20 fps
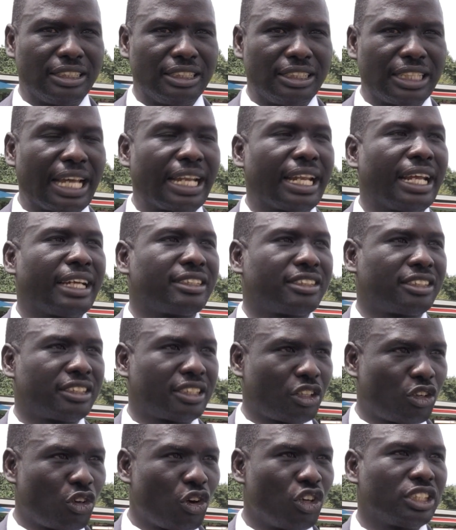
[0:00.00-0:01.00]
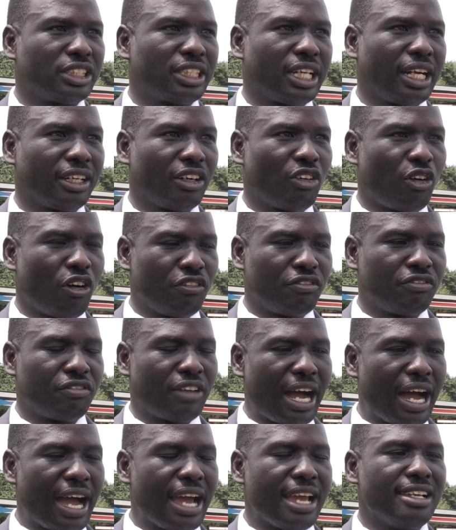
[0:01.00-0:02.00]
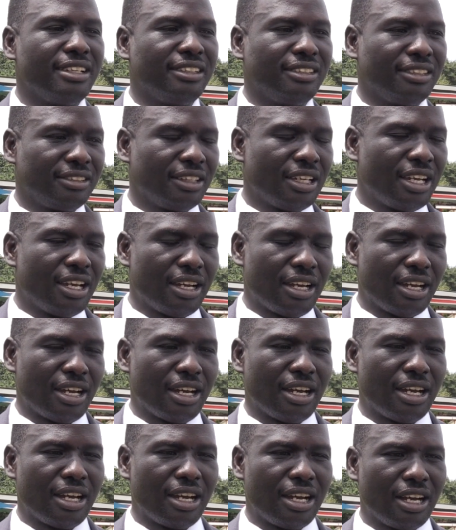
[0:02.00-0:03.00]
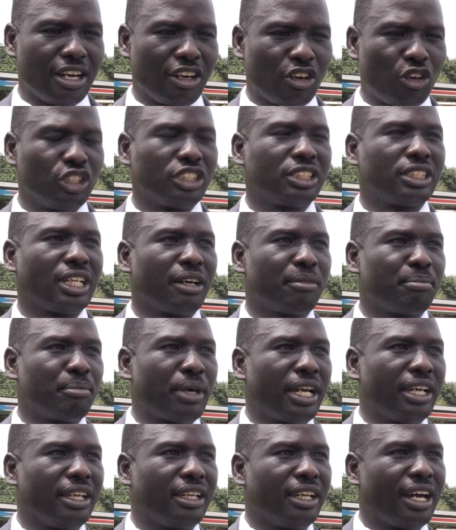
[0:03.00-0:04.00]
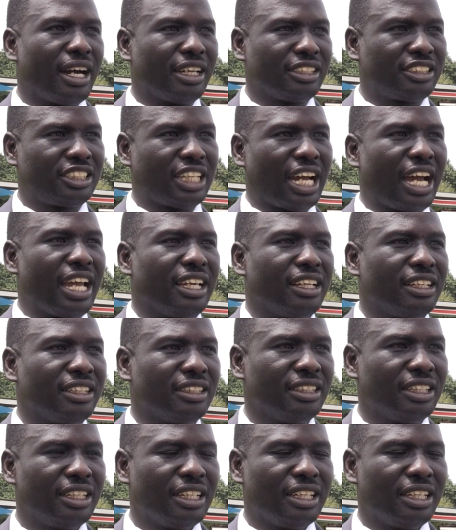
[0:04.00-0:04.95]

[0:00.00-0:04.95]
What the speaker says: Direct contact of eye contact by a child